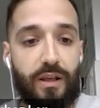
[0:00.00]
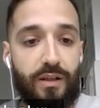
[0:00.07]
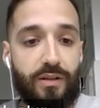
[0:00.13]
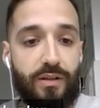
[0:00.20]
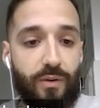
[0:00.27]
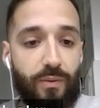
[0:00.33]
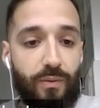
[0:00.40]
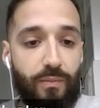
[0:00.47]

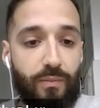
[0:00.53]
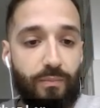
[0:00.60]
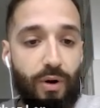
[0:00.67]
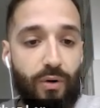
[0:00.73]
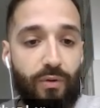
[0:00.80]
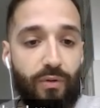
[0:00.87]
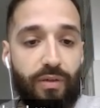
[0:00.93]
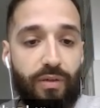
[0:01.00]
So
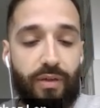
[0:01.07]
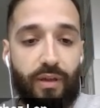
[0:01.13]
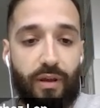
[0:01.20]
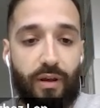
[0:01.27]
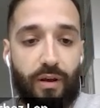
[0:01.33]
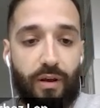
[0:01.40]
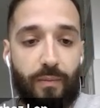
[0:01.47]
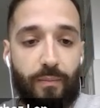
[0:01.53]
both
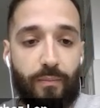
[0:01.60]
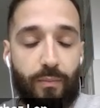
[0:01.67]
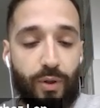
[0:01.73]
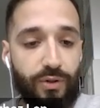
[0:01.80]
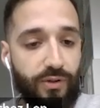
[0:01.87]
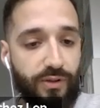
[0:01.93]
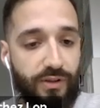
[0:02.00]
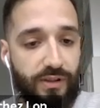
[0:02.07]

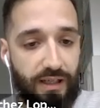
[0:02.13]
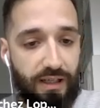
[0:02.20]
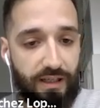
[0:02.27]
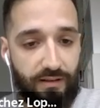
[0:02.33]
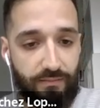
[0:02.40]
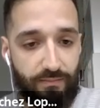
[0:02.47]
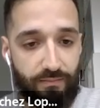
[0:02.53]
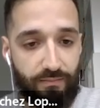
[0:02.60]
models
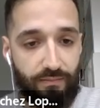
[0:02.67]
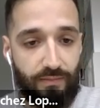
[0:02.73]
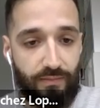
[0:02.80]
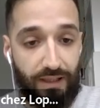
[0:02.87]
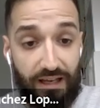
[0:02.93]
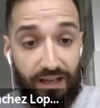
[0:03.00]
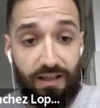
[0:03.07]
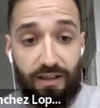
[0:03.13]

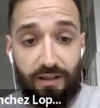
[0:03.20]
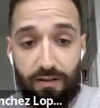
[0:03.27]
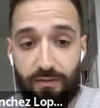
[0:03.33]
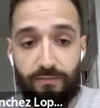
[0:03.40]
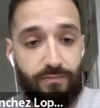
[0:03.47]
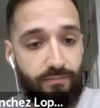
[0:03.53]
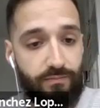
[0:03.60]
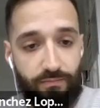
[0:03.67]
lie at
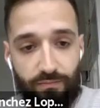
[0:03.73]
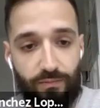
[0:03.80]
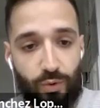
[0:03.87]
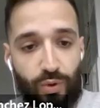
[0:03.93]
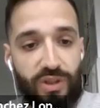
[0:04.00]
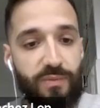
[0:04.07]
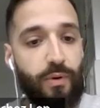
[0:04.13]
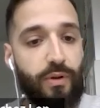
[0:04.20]
the
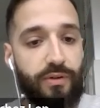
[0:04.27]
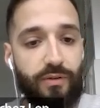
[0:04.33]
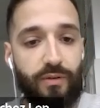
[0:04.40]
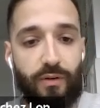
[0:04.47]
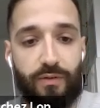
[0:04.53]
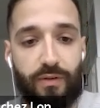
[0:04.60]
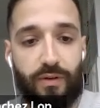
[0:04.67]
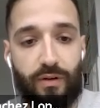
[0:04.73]
sweet spot
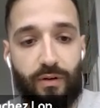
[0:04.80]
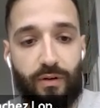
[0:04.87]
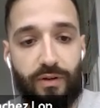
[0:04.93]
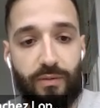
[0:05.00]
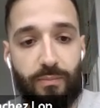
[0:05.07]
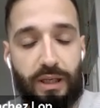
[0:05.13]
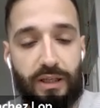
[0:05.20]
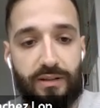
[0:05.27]
of
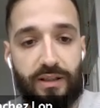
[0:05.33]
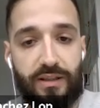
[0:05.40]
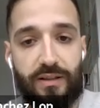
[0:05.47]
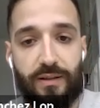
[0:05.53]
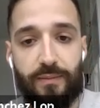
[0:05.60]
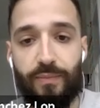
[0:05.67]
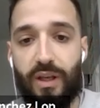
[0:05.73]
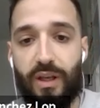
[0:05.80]
the Planck
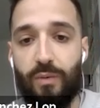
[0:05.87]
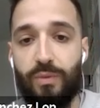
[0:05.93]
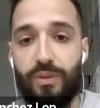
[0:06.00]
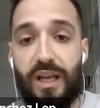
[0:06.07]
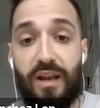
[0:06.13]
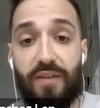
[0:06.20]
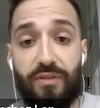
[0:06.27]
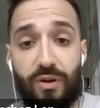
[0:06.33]
data, and what
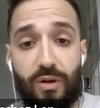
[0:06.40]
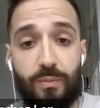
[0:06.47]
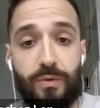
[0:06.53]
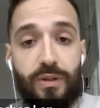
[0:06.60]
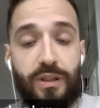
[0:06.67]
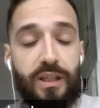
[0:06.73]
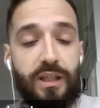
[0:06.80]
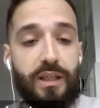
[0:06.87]
they have in
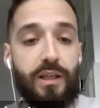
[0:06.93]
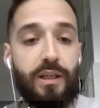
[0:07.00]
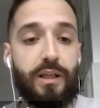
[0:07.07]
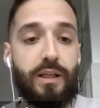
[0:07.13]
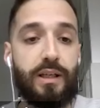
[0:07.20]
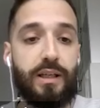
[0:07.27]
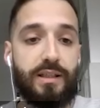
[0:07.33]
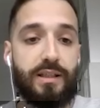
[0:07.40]
common
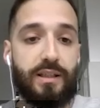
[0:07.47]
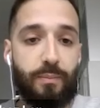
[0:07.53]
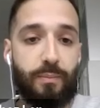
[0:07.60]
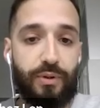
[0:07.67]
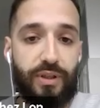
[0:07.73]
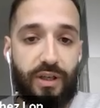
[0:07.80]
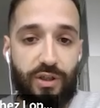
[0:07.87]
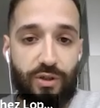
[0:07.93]
is that the
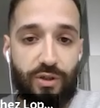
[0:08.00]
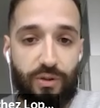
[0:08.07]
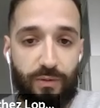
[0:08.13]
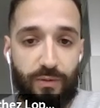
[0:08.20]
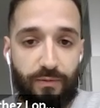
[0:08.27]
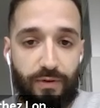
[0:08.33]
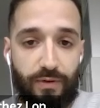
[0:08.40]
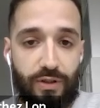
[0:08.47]

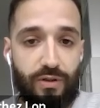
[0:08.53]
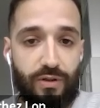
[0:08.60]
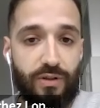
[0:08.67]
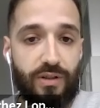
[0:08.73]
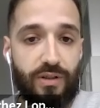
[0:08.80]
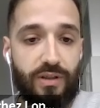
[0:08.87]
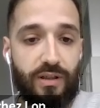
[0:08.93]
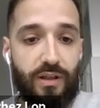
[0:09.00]
potential
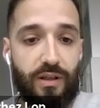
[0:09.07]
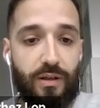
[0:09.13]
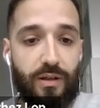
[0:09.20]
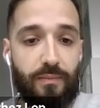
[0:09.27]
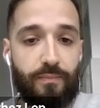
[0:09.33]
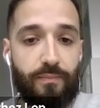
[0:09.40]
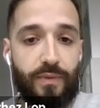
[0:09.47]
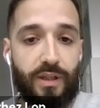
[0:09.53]
features
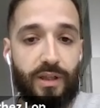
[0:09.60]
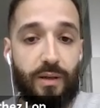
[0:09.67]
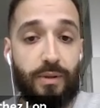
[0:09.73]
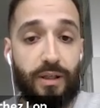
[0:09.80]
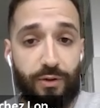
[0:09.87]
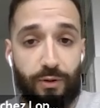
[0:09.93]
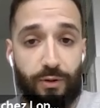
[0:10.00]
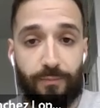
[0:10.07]
a
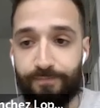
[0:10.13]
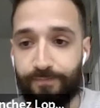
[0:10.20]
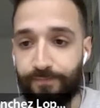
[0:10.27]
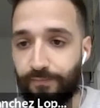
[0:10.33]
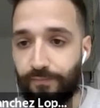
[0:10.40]
plateau.